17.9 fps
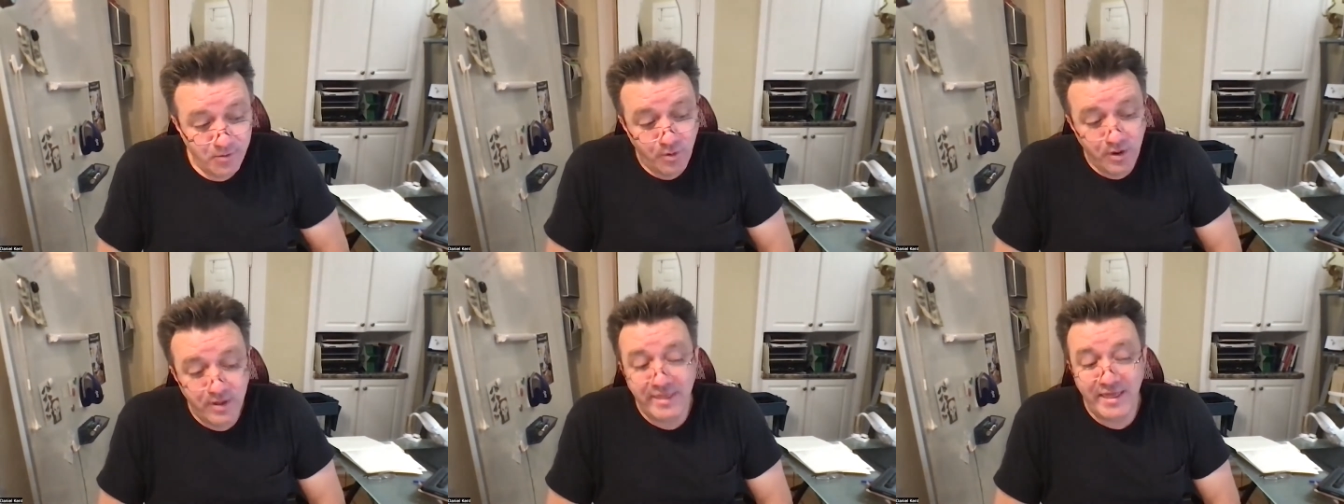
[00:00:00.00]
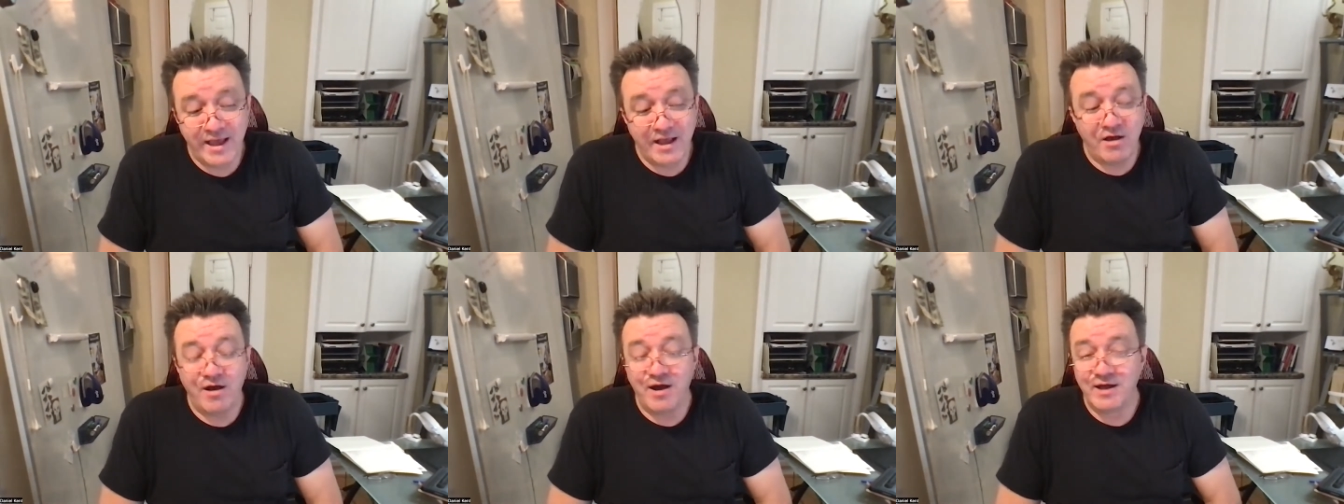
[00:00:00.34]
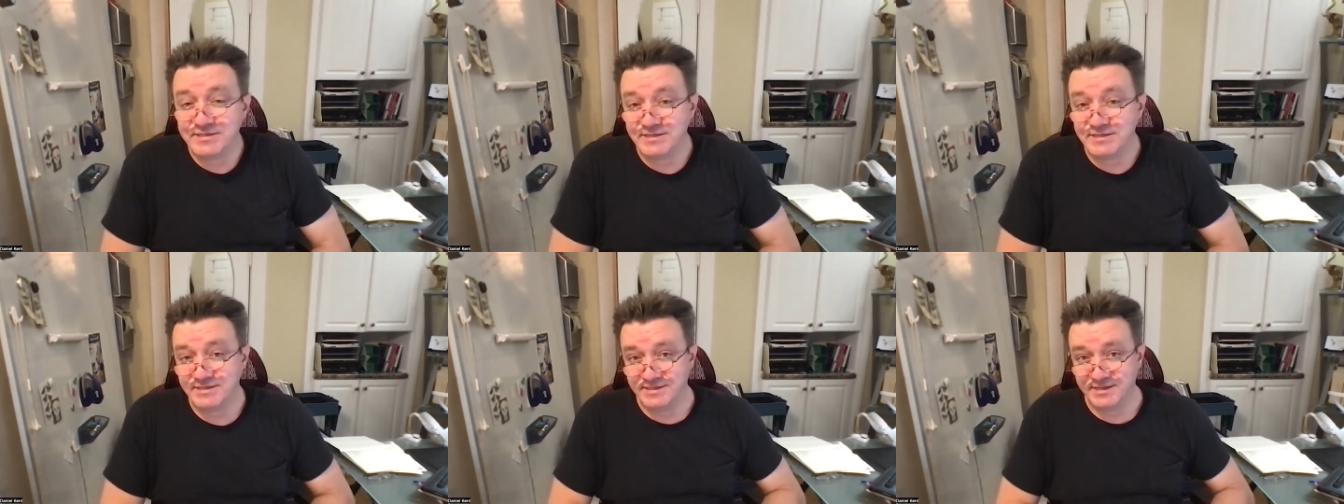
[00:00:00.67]
Well, that
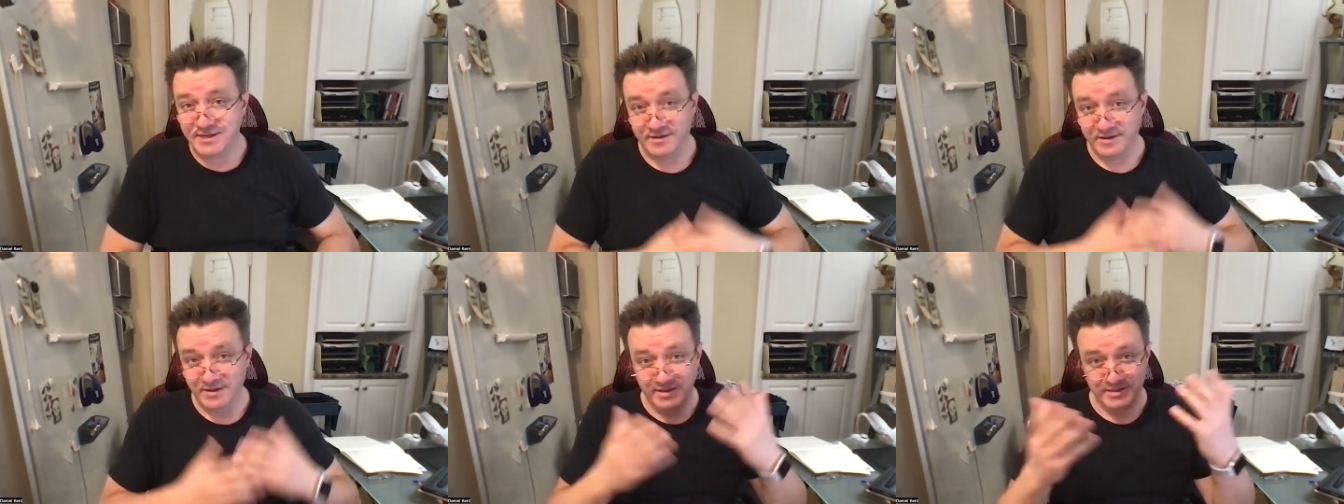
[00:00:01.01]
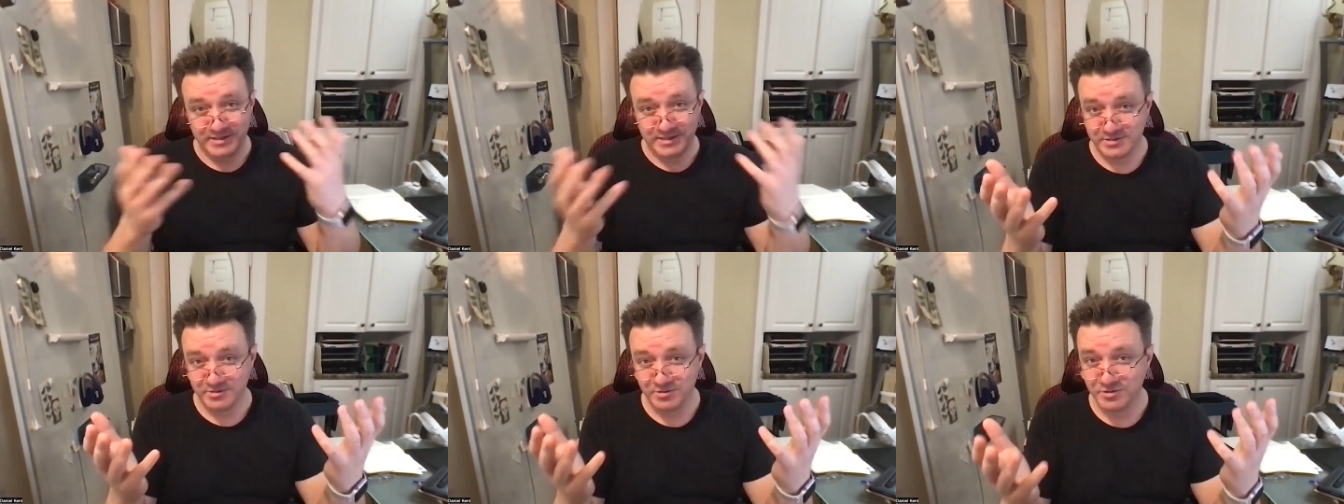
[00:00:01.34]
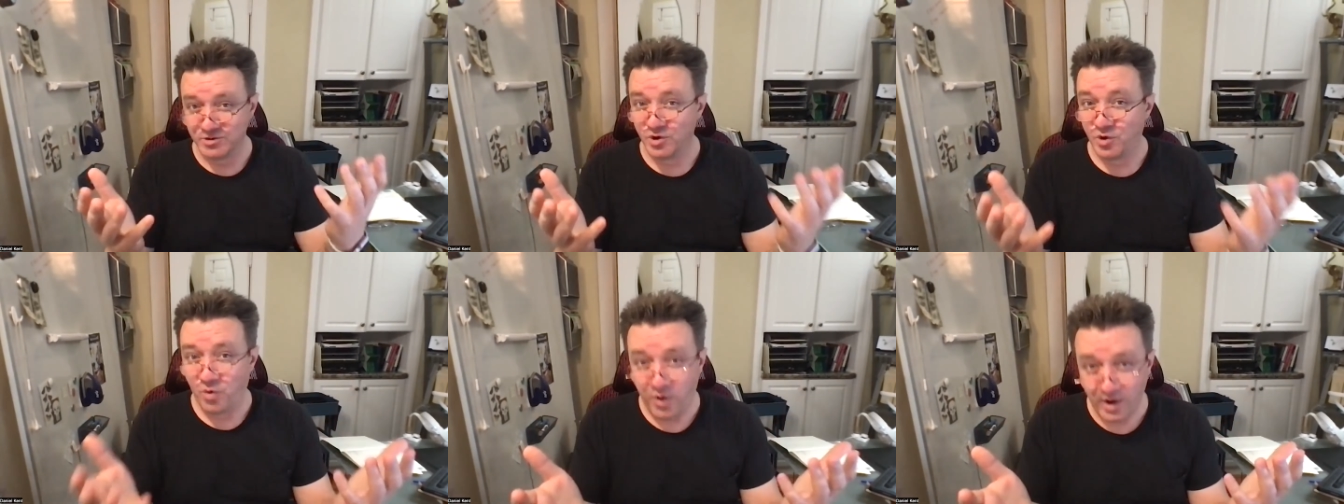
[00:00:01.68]
causes
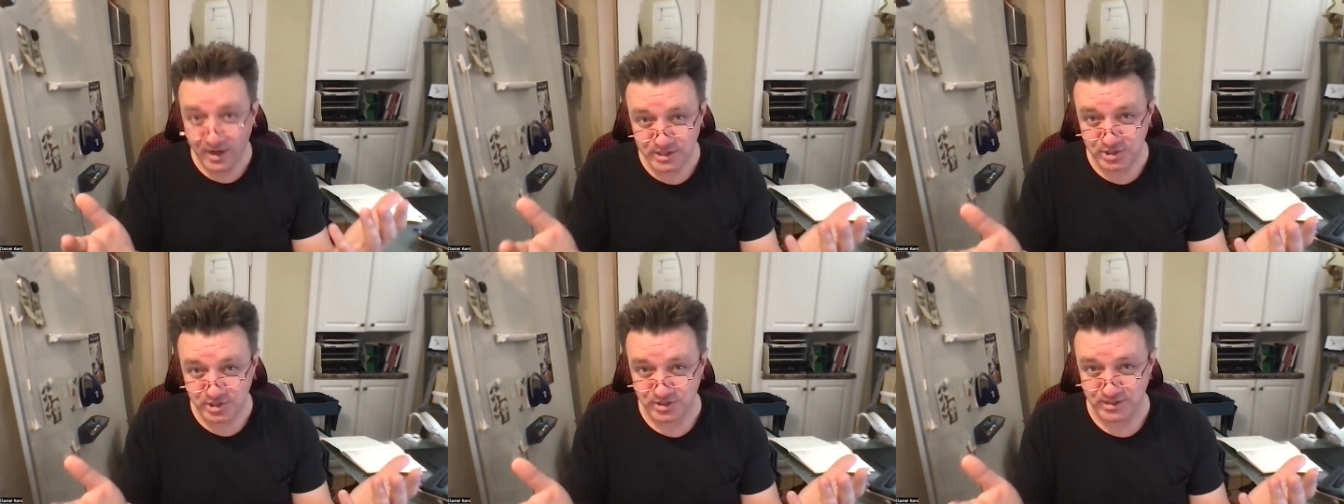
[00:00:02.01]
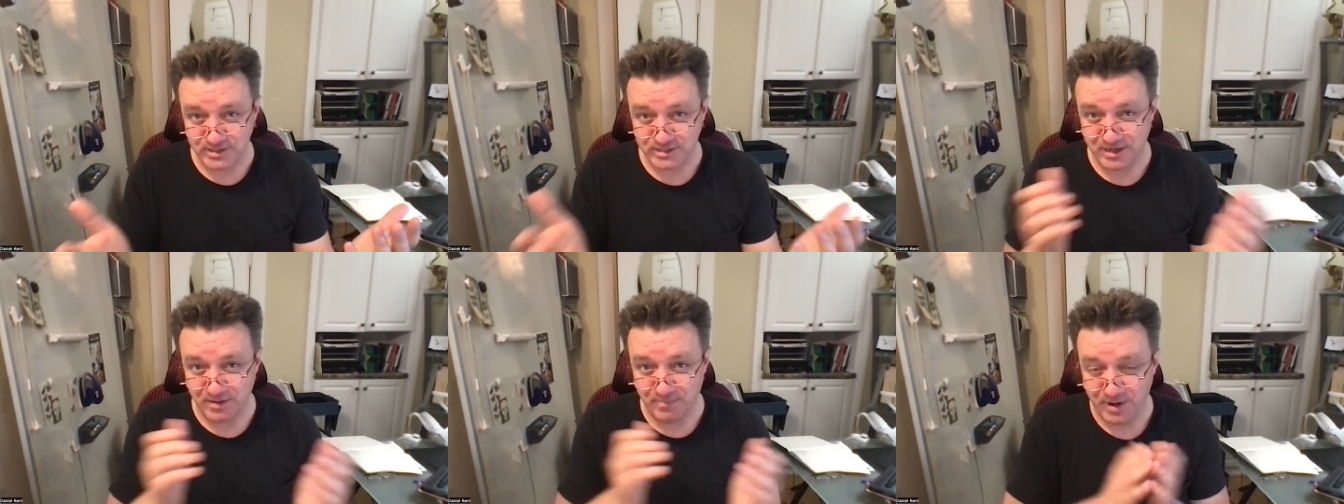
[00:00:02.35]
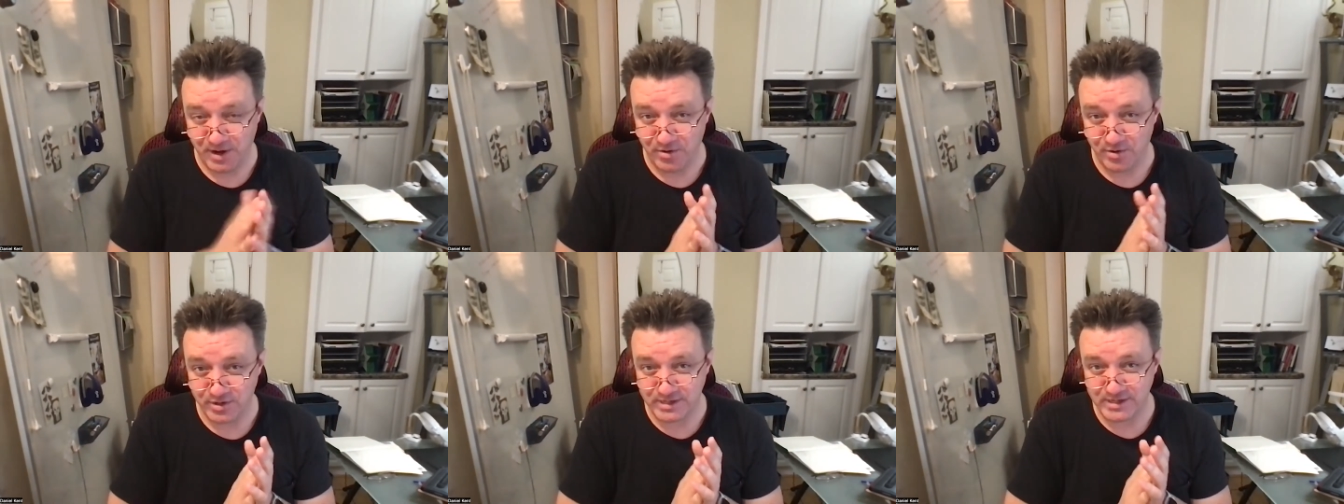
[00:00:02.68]
certain questions
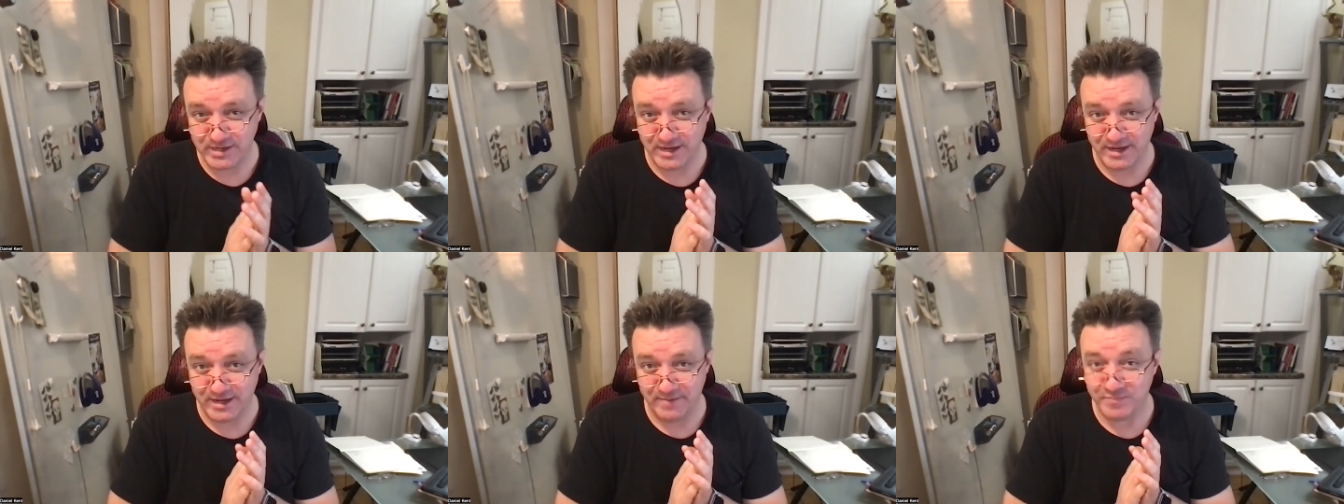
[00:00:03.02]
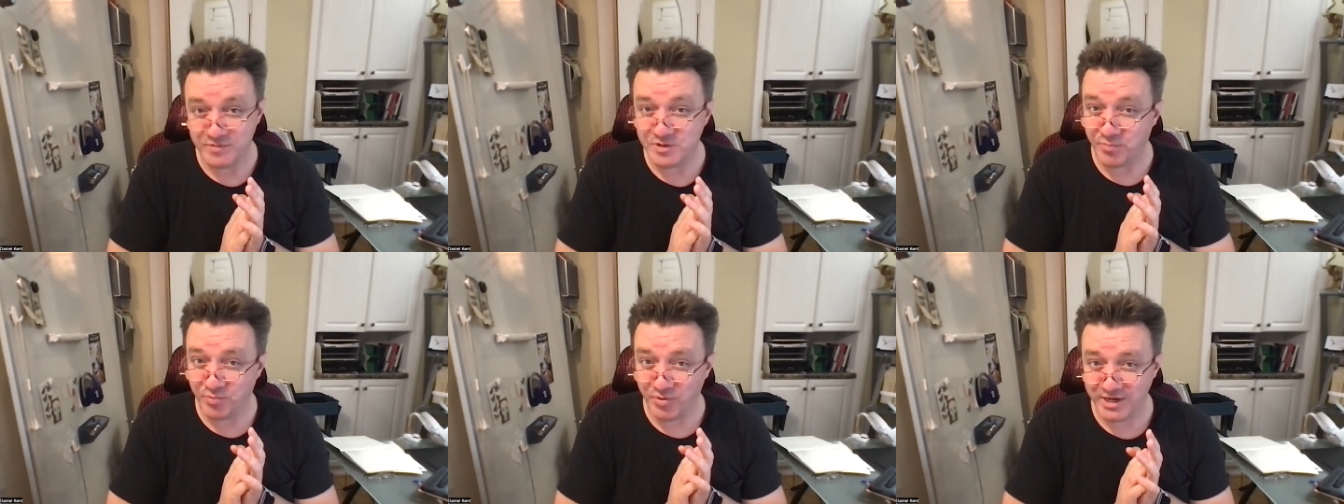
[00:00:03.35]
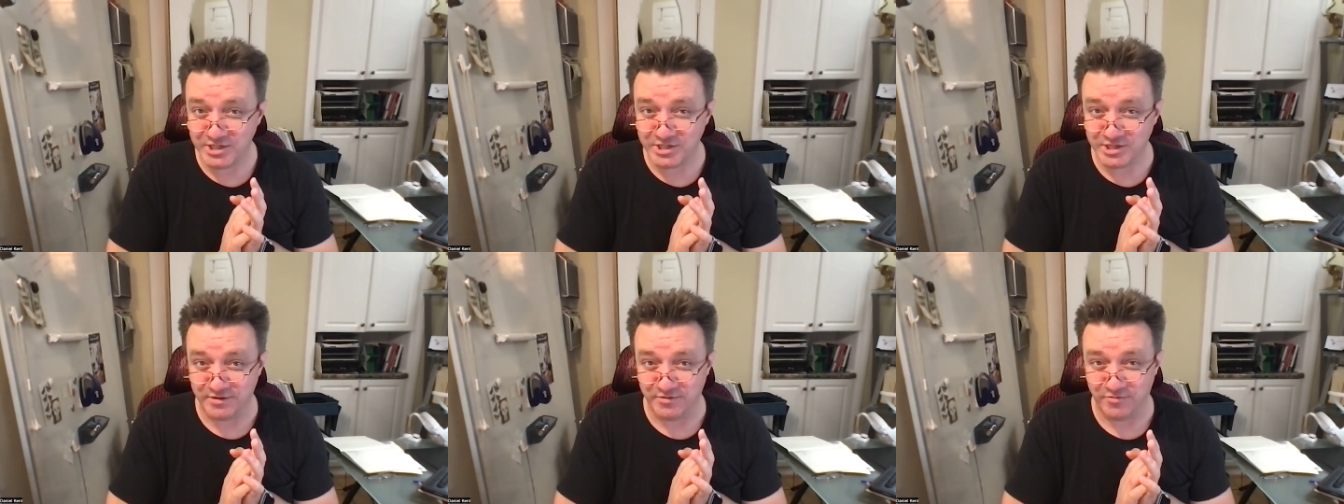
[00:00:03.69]
about
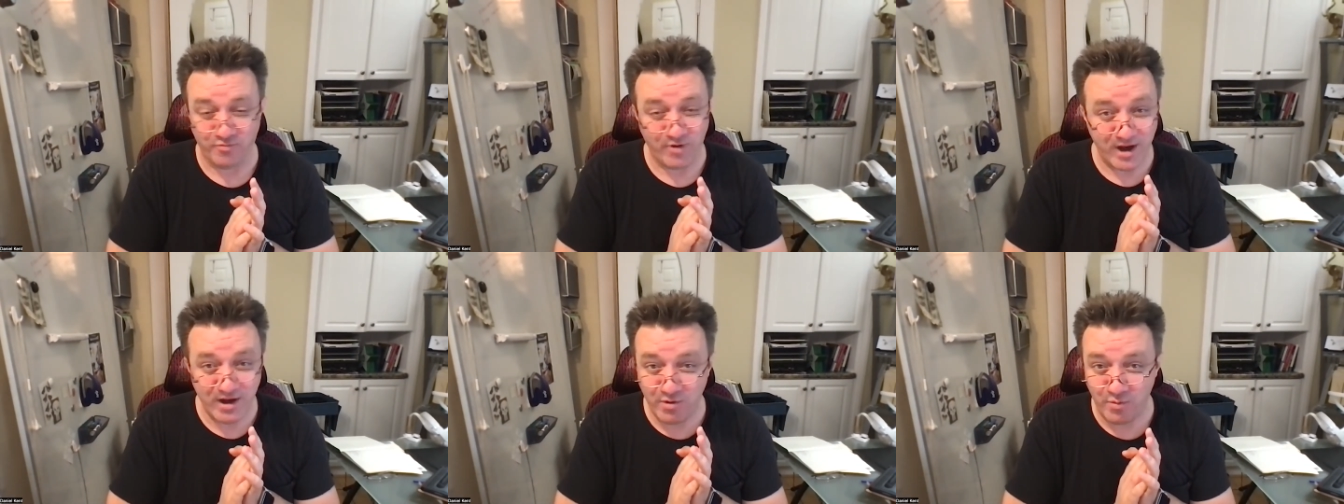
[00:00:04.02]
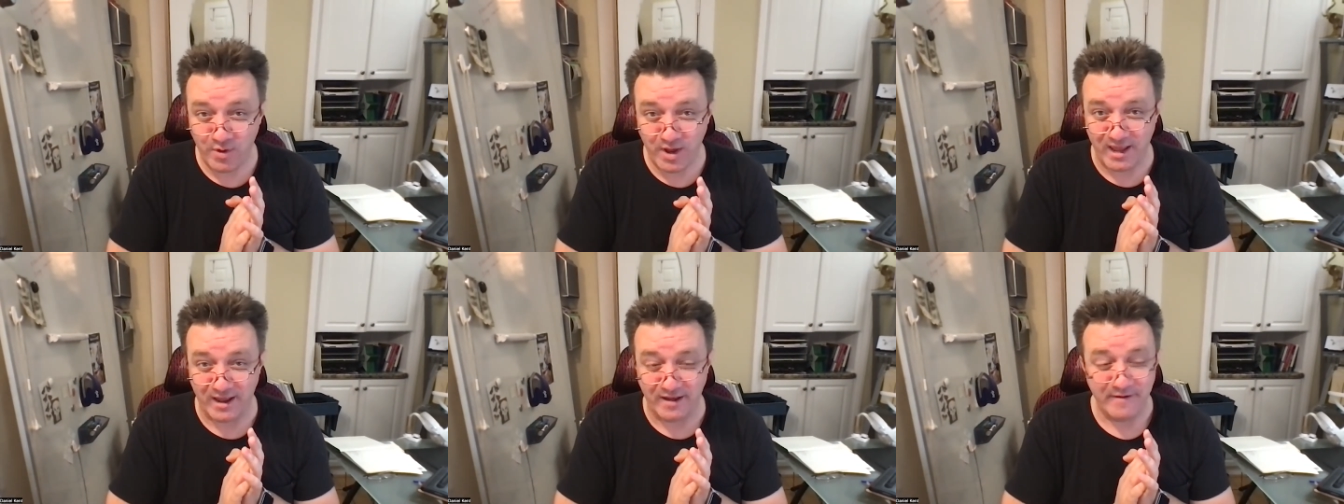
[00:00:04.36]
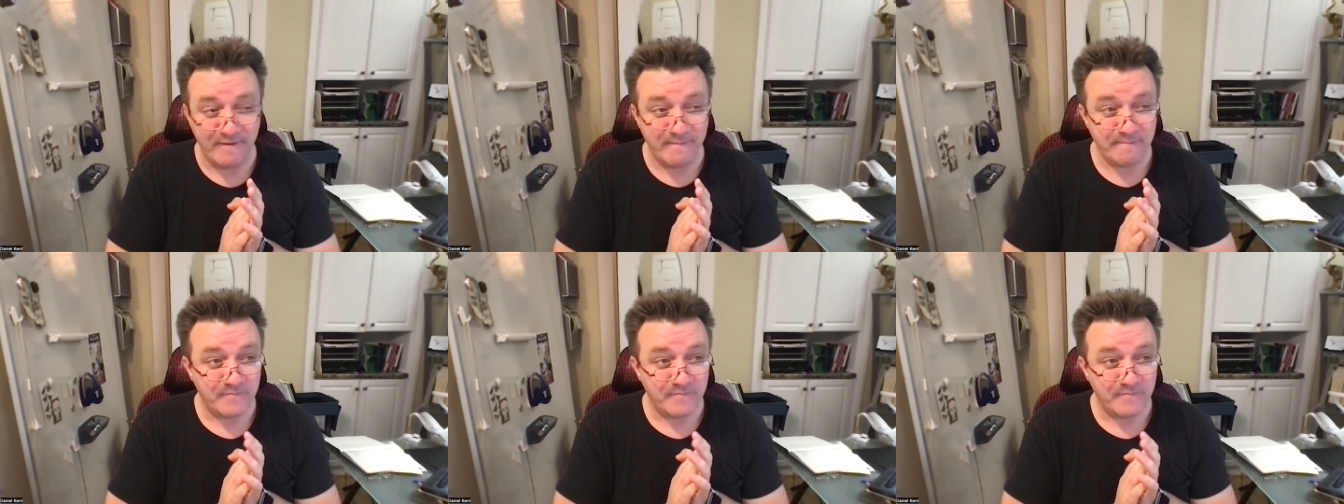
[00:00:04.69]
depression right away.